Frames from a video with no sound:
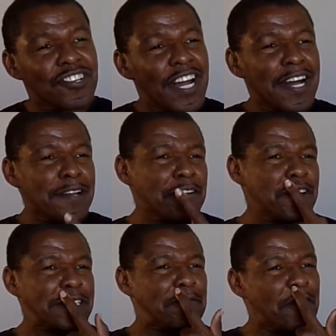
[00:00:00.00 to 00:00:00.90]
I
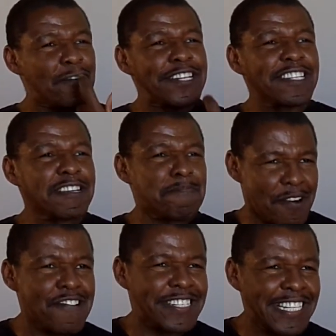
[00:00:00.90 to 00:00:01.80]
heard some very
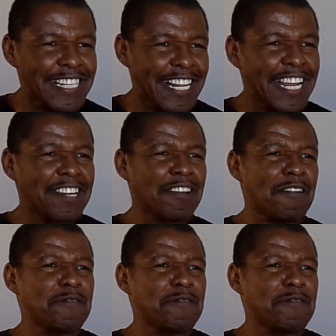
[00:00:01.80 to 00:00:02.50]
disparaging things